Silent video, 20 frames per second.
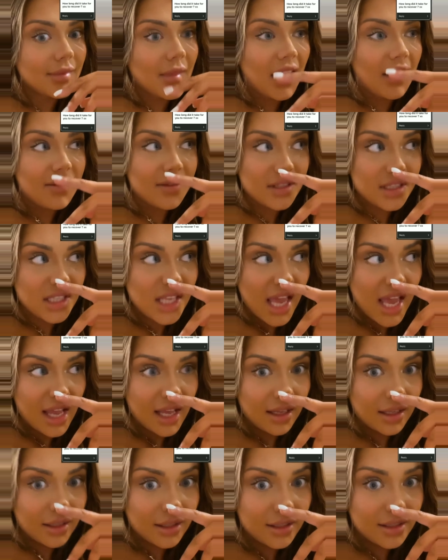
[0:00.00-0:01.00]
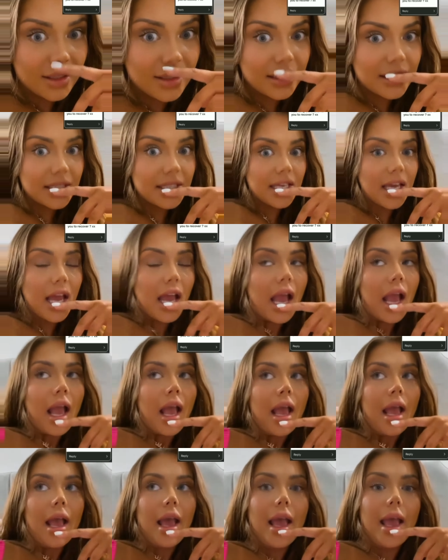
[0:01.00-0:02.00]
have sex,
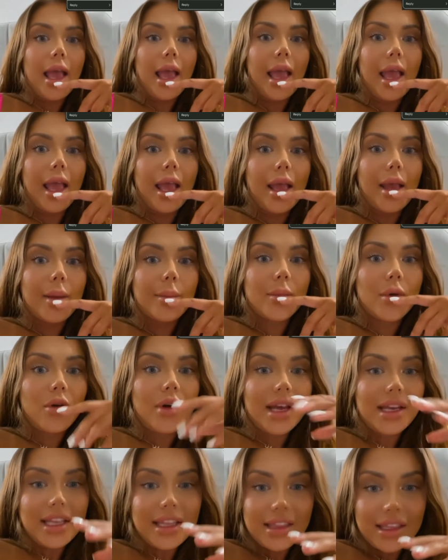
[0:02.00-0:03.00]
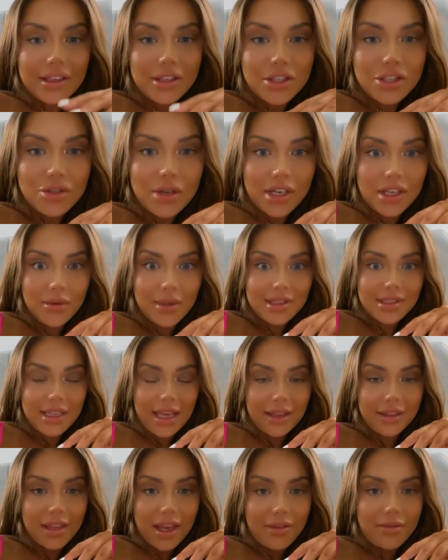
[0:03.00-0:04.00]
um, or anything strenuous
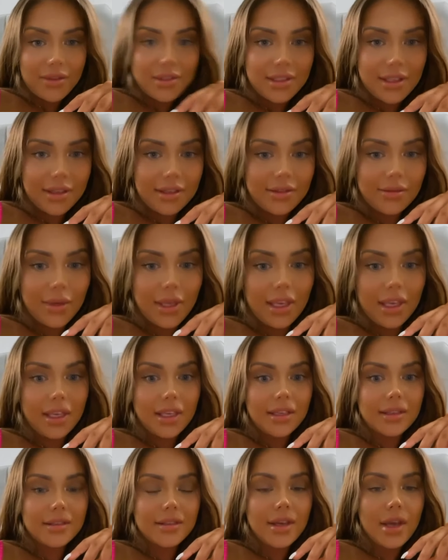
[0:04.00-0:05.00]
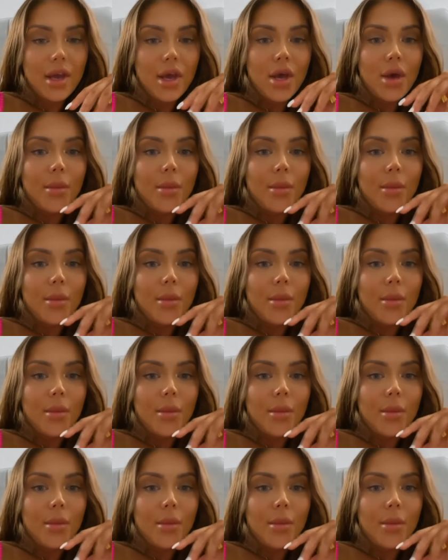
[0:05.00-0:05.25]
like that for six weeks.